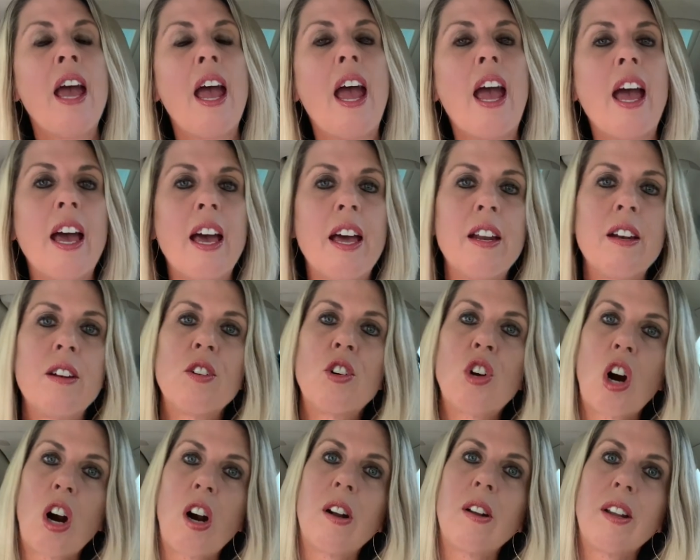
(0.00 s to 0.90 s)
and
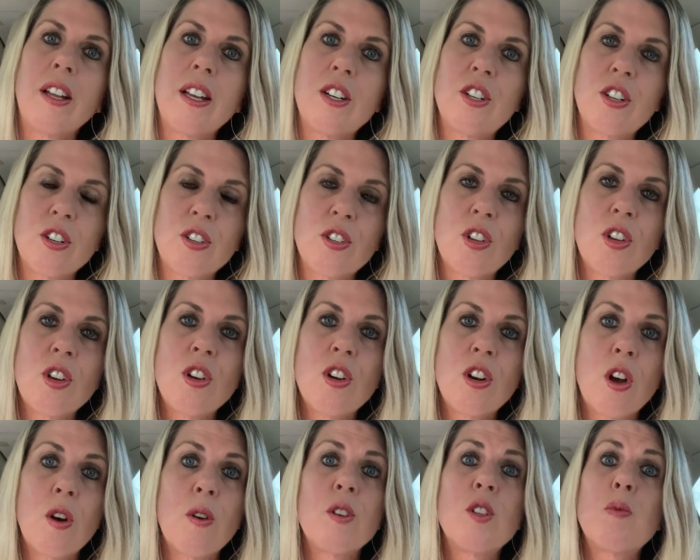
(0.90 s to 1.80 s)
carly just so you
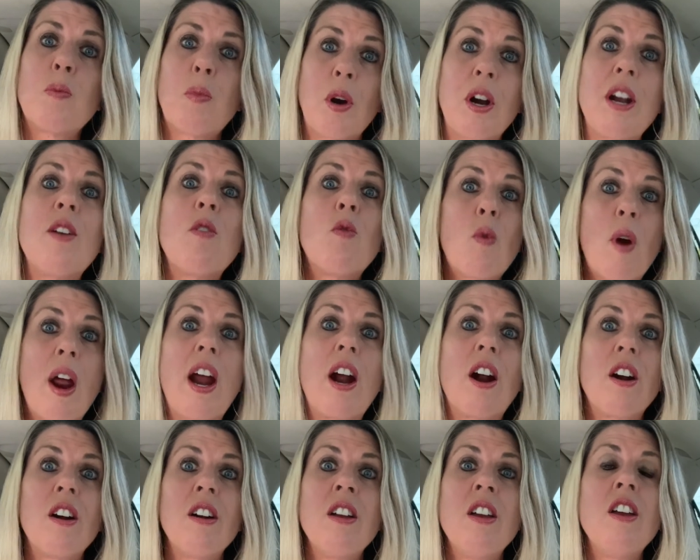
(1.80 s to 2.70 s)
know it's pretty
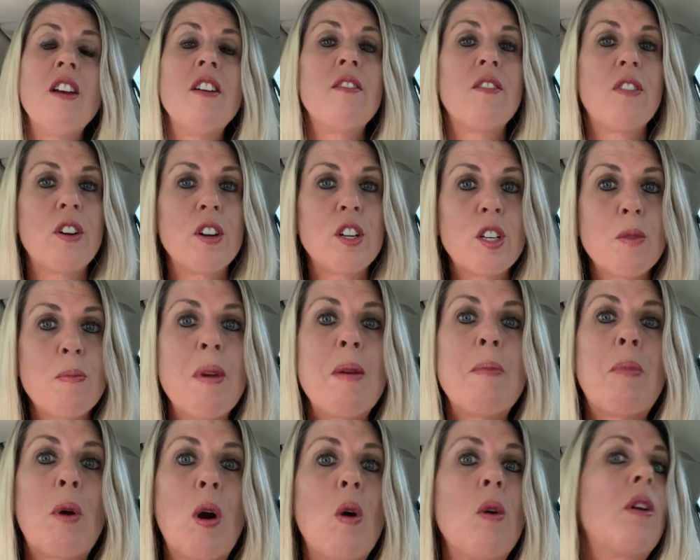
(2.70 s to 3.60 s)
rare for it to be
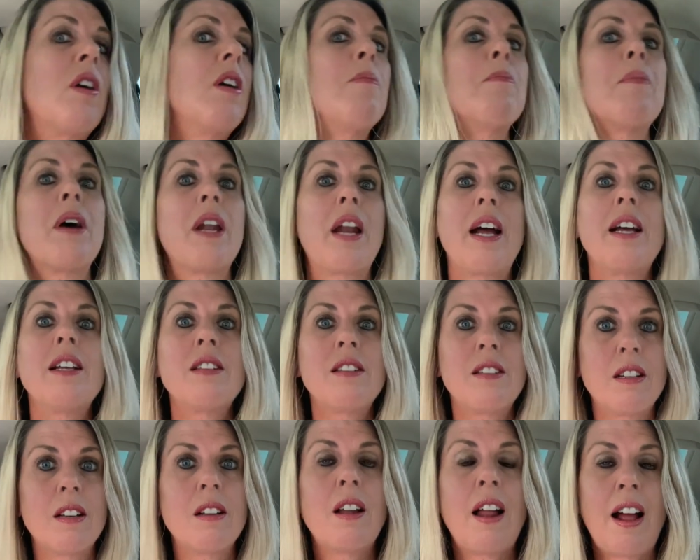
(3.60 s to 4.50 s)
broken, but I
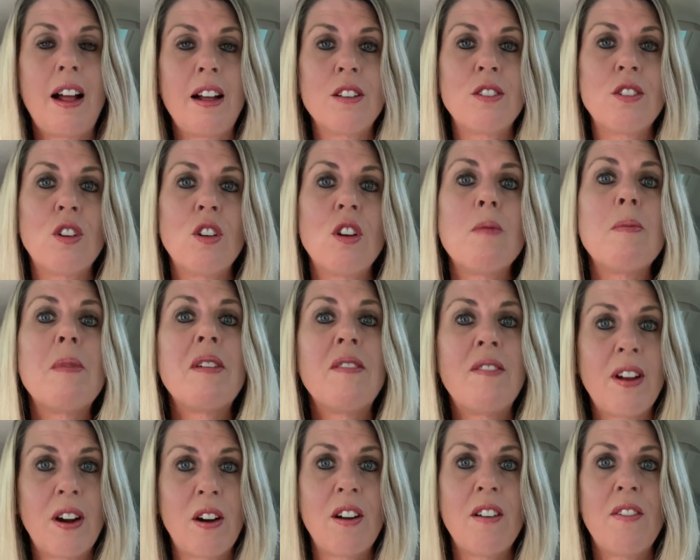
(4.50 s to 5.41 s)
still ask you to be
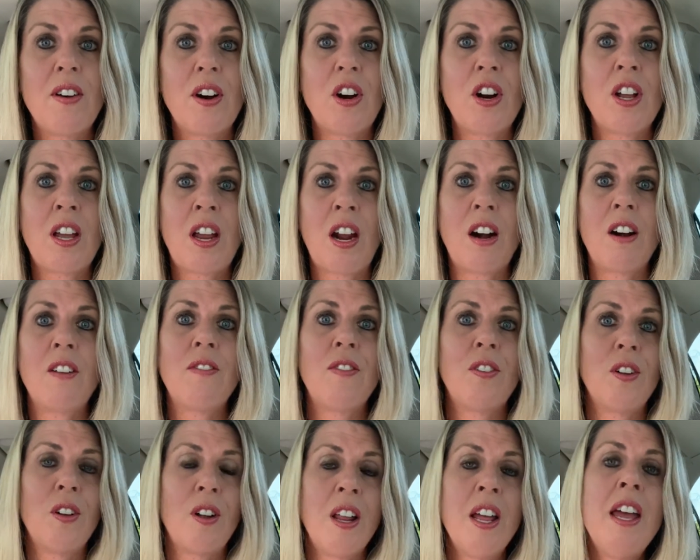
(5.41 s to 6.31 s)
very, very
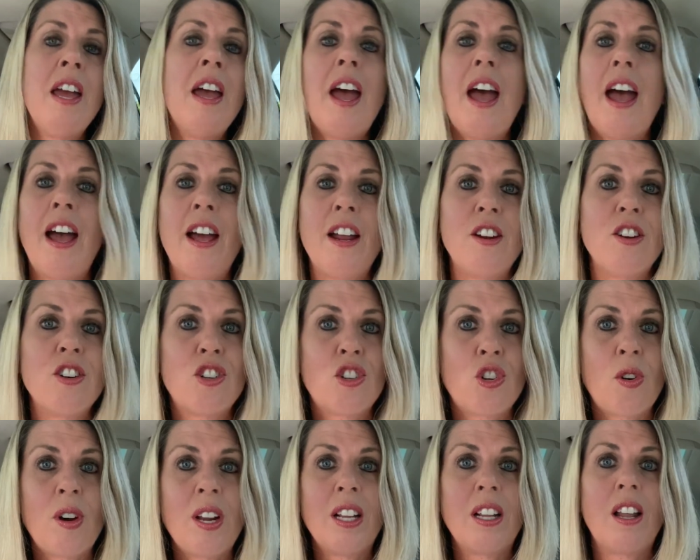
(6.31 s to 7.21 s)
careful and
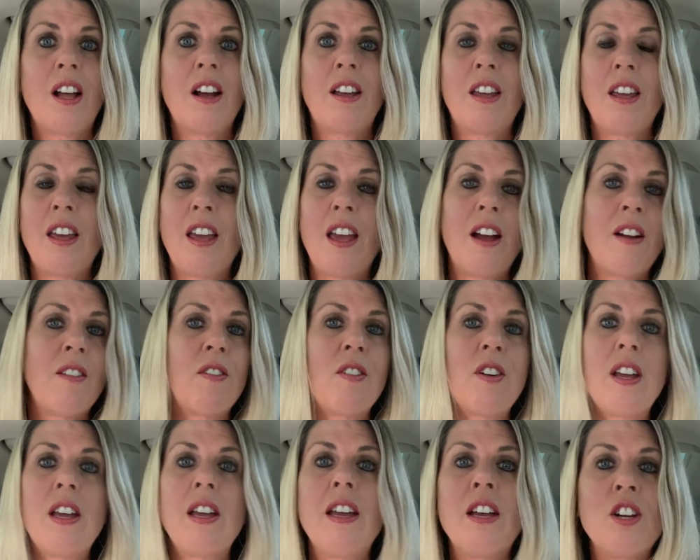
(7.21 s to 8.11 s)
treat Lucky
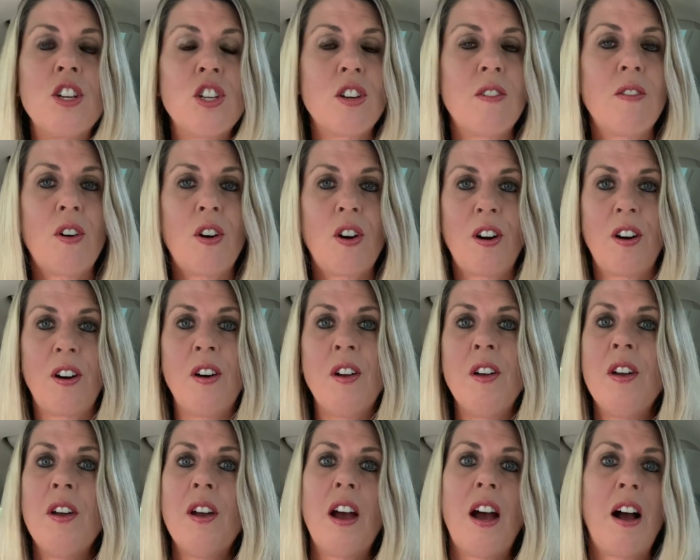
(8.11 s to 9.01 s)
every inch of her
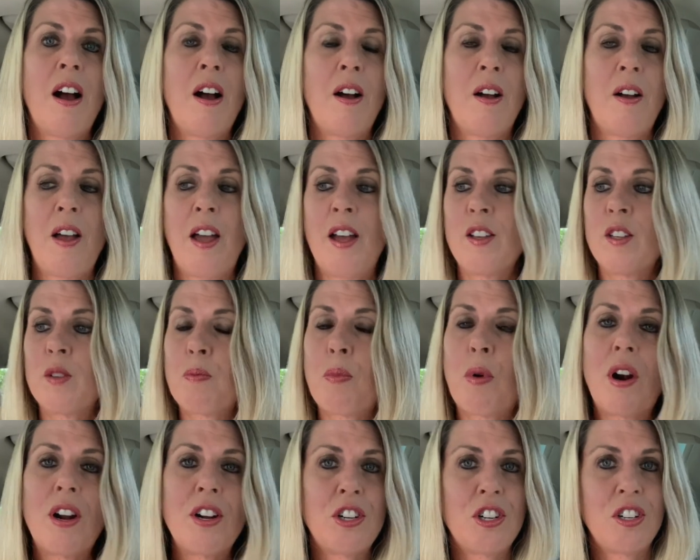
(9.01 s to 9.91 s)
uh, as
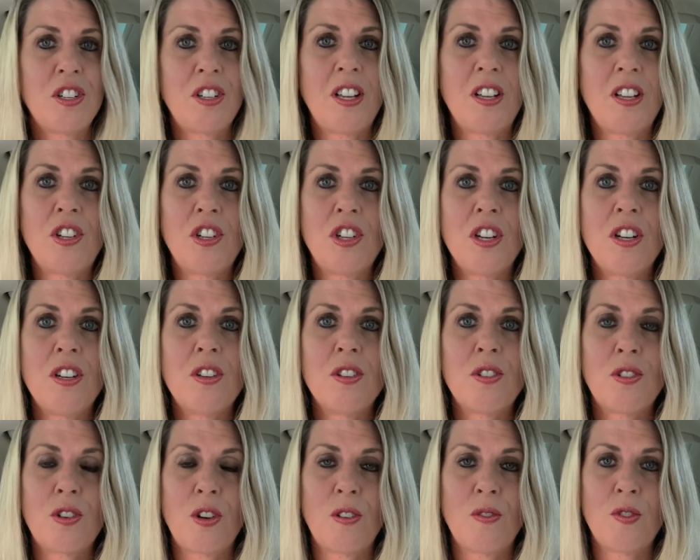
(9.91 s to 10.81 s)
precious as she
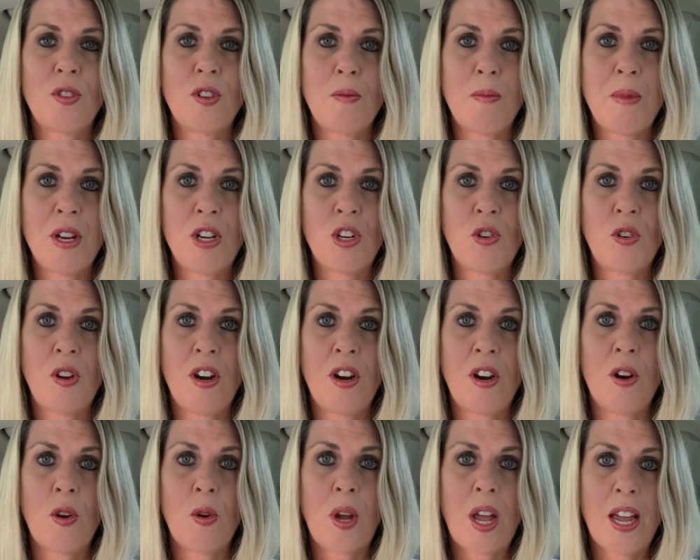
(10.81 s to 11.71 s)
deserves to be
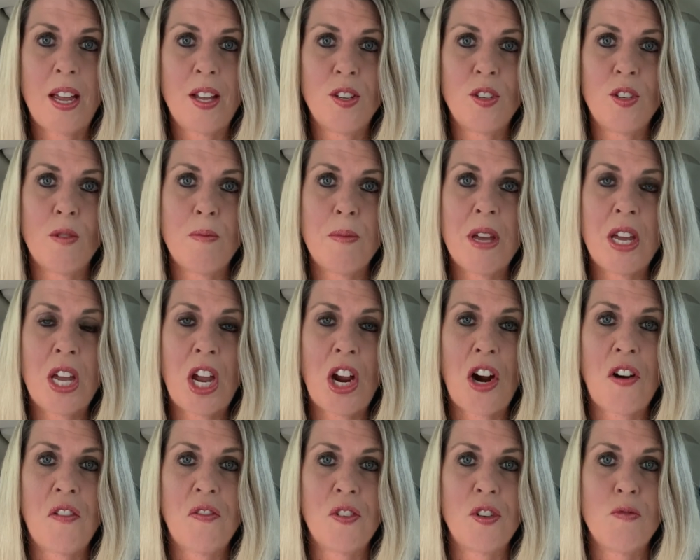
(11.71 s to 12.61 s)
treated, okay? So be
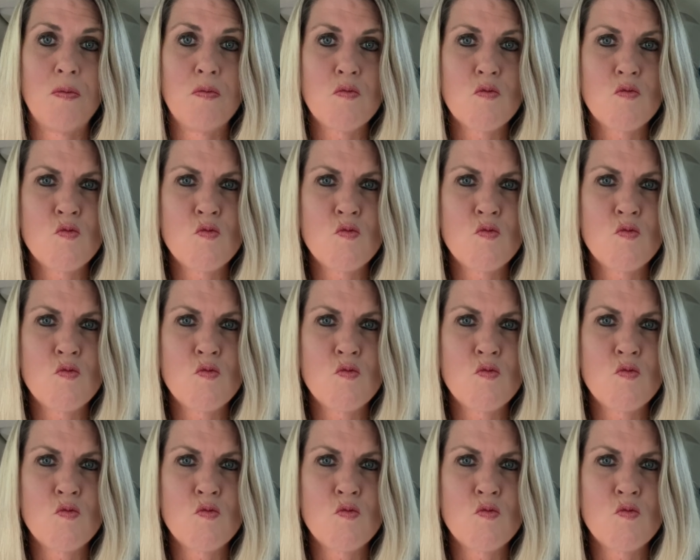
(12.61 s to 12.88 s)
careful.